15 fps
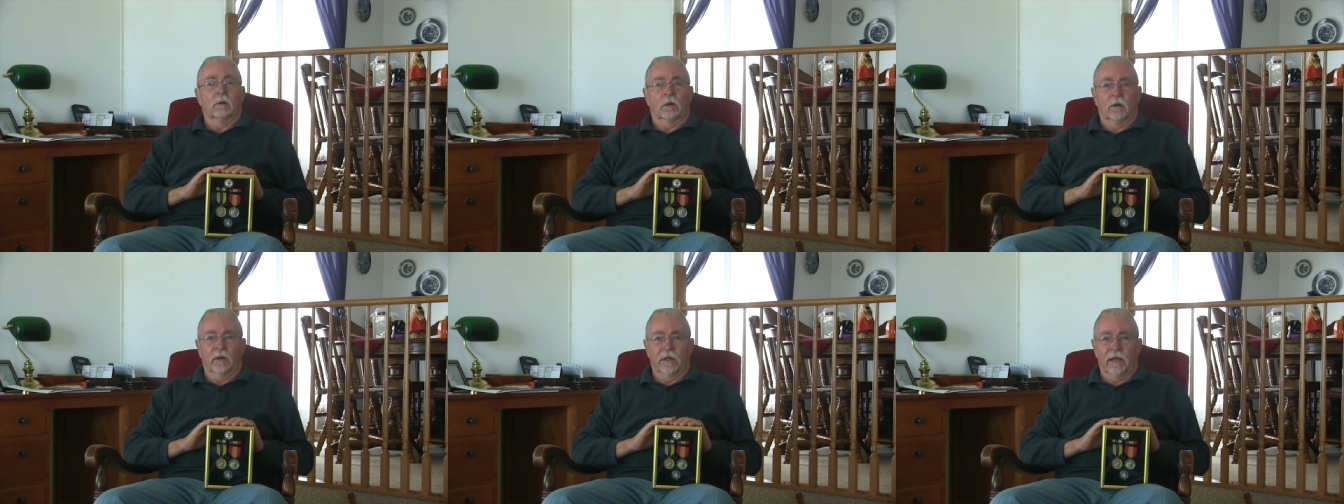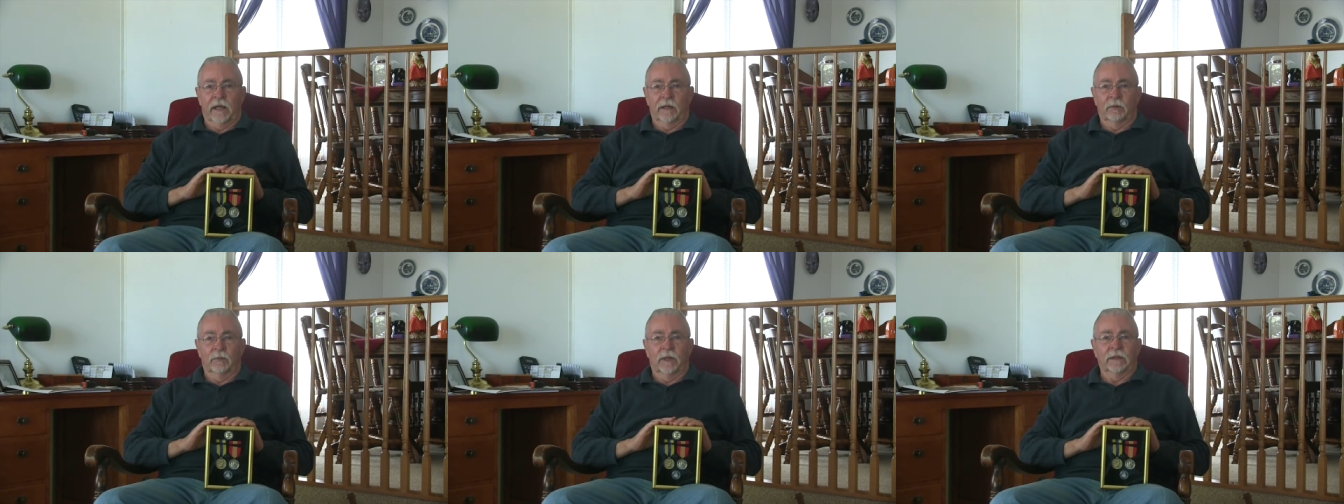Early
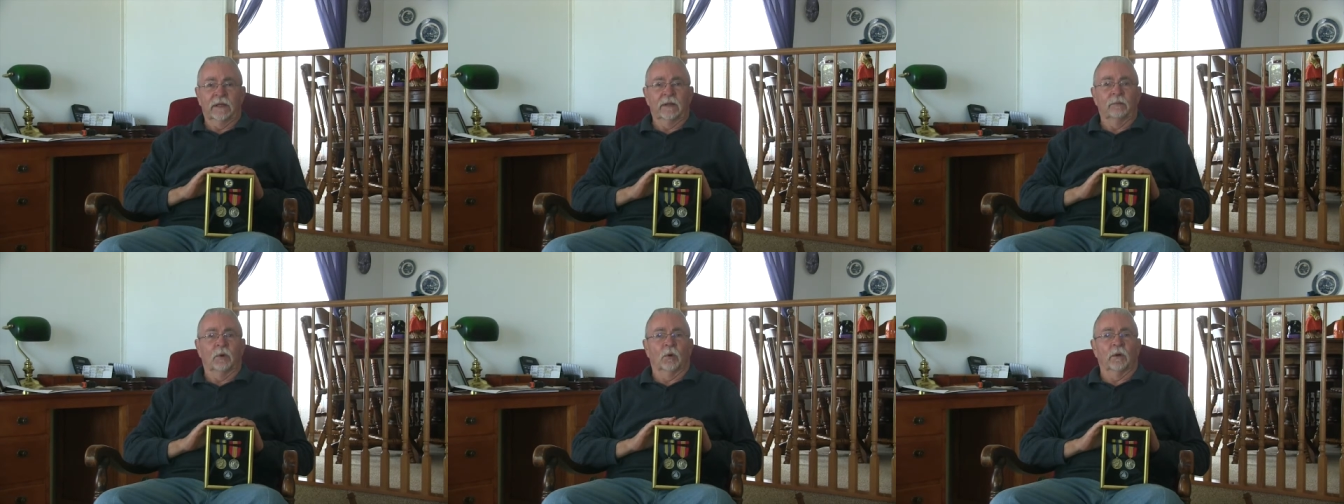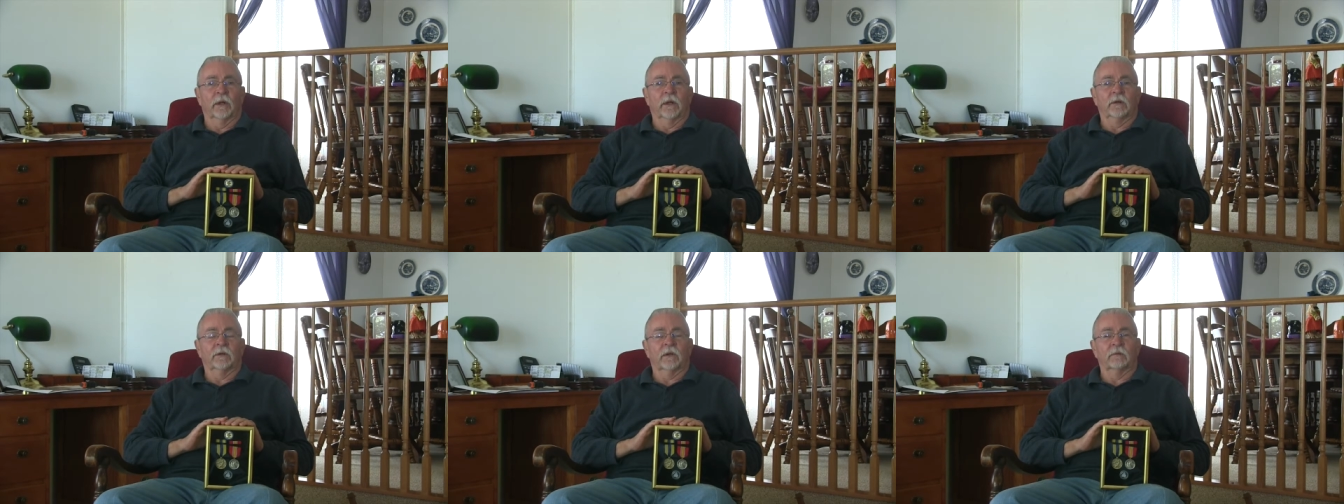on a Monday
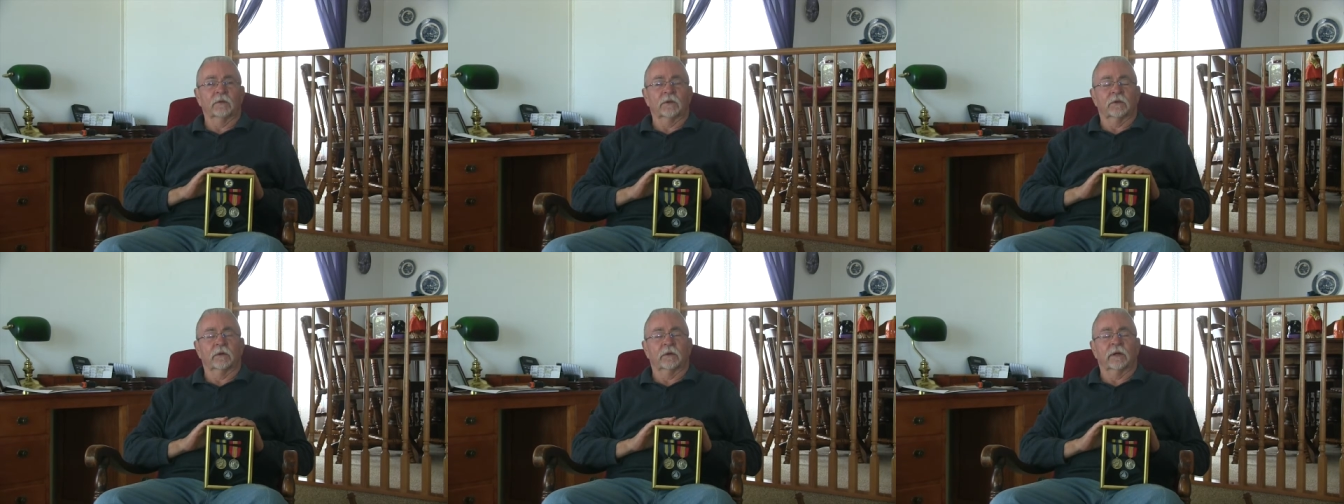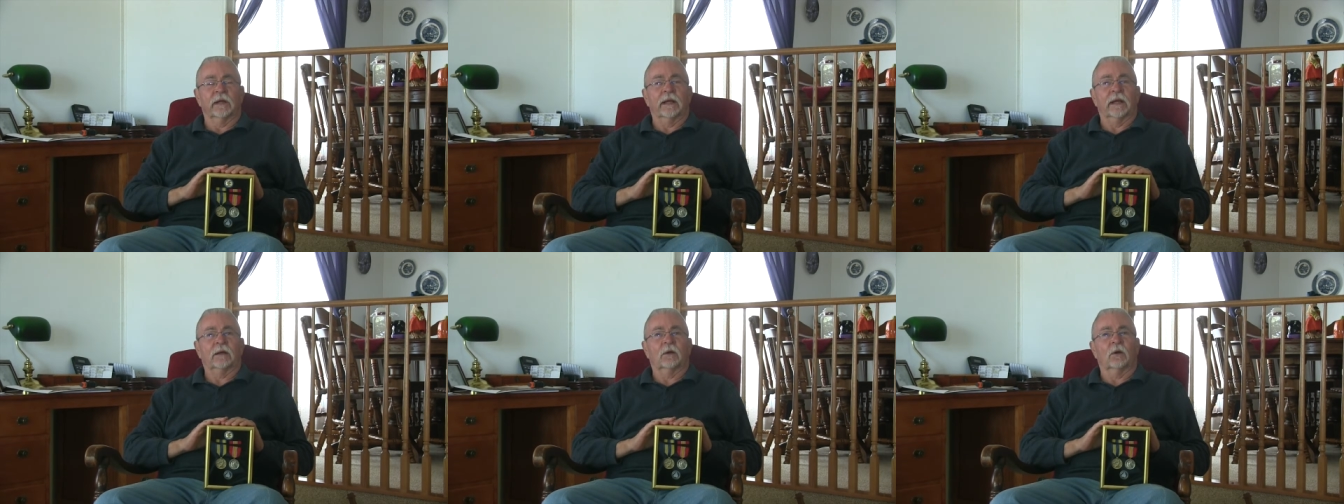morning,
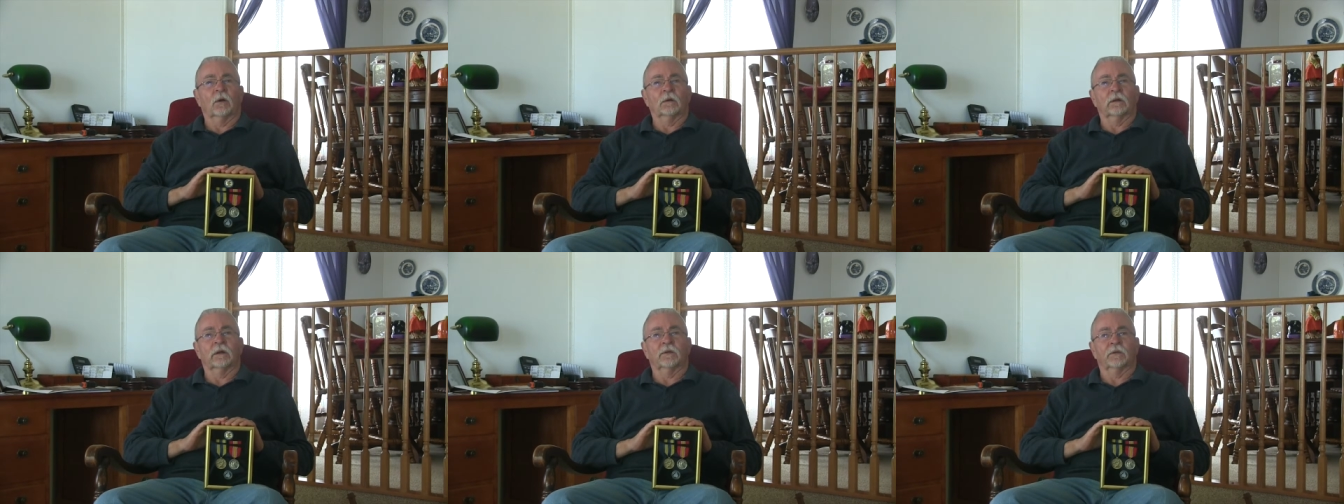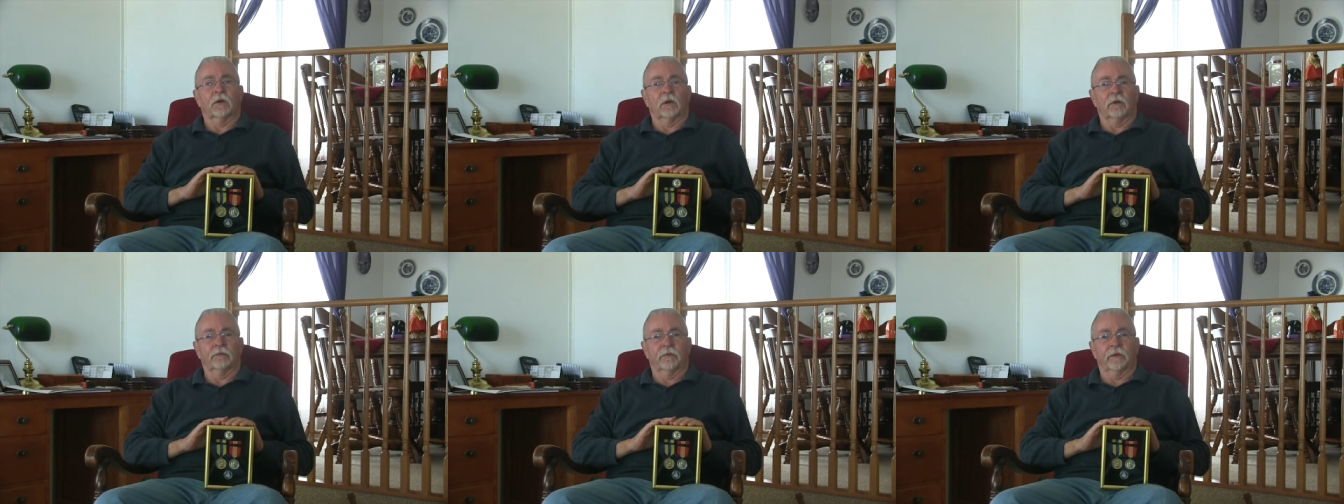7.30, I called his
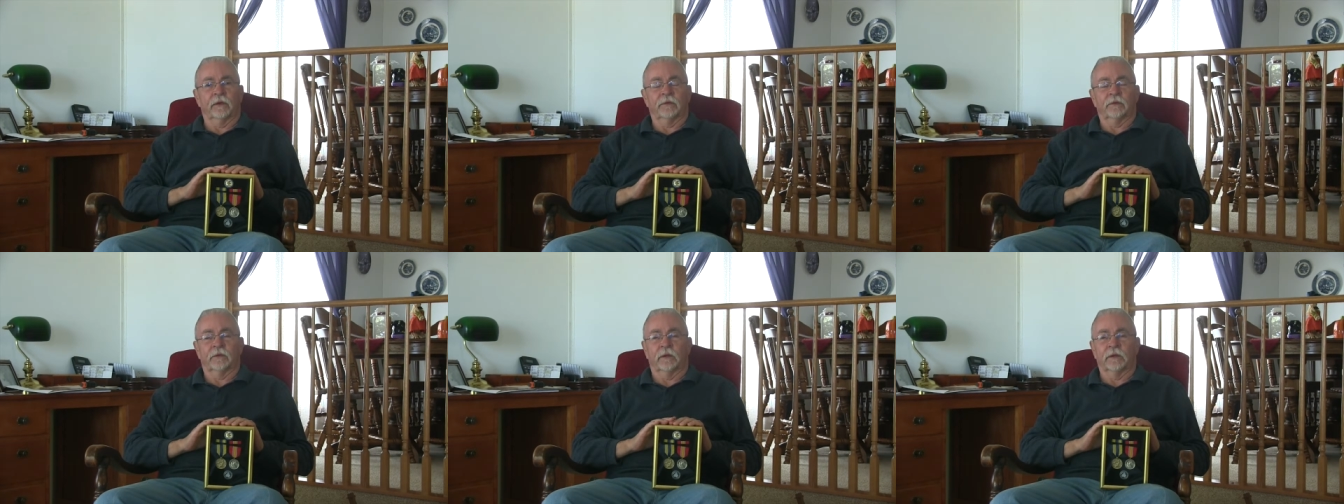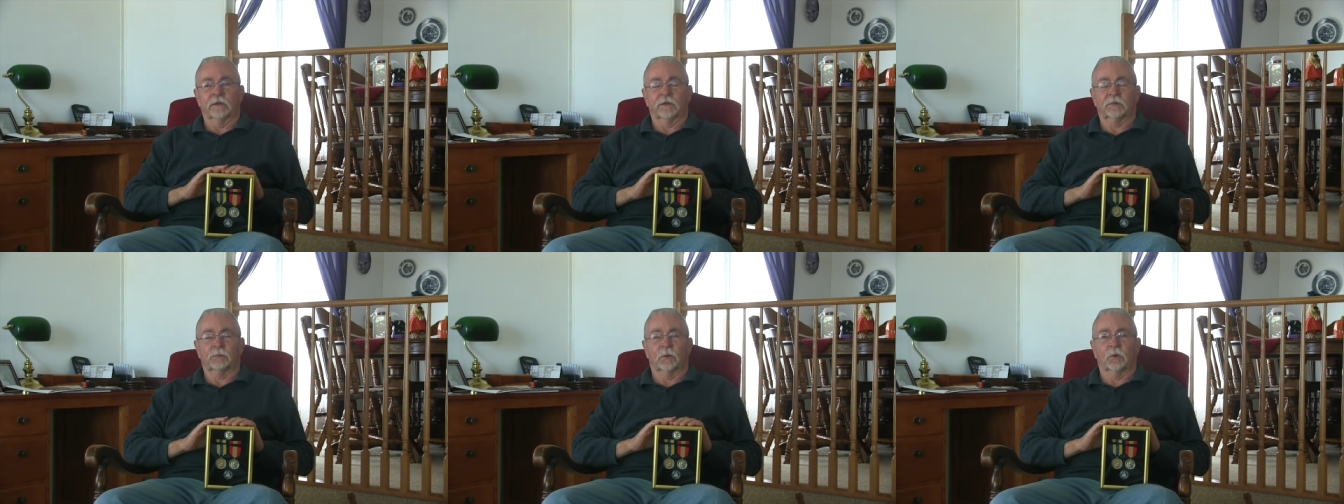office
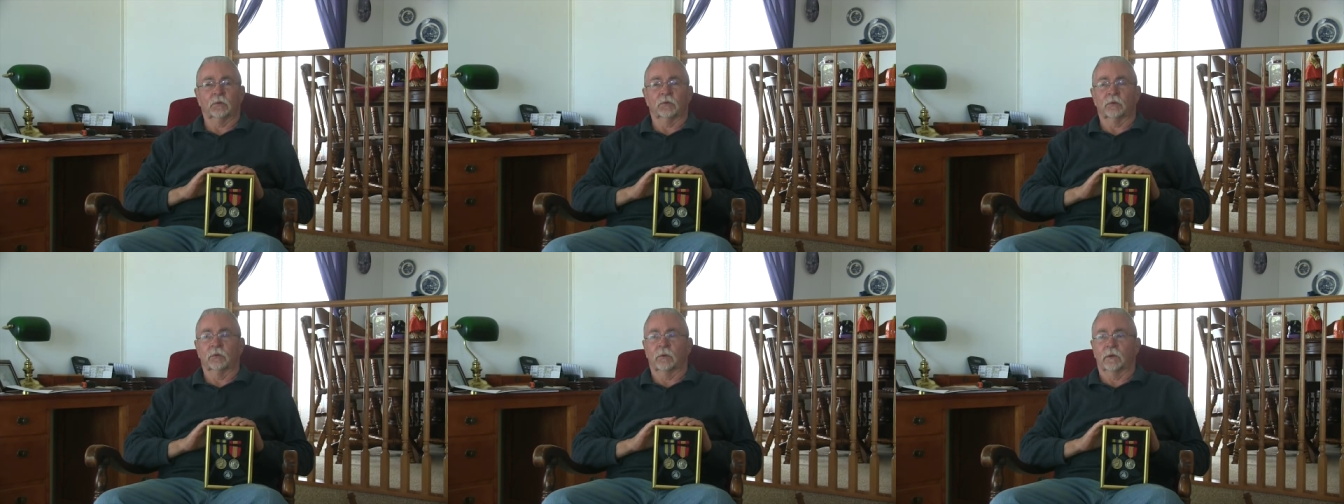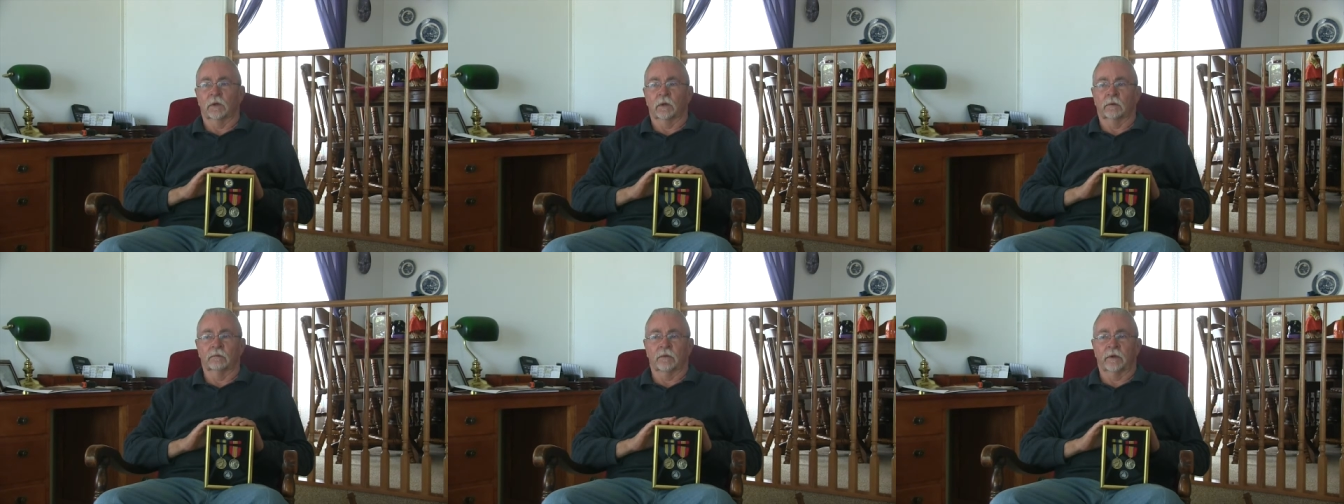and spoke to
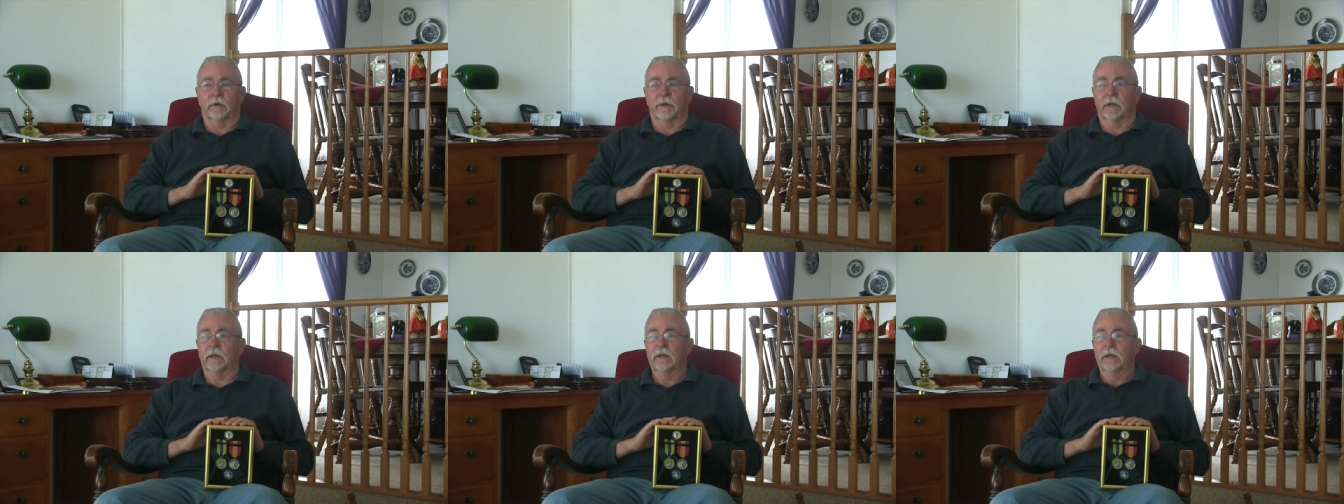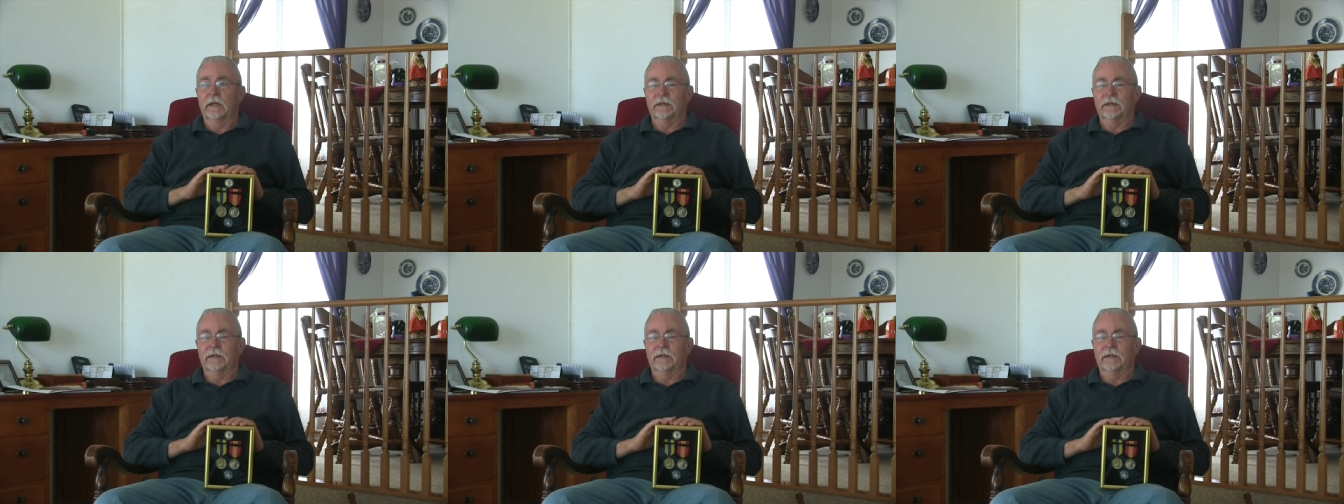a very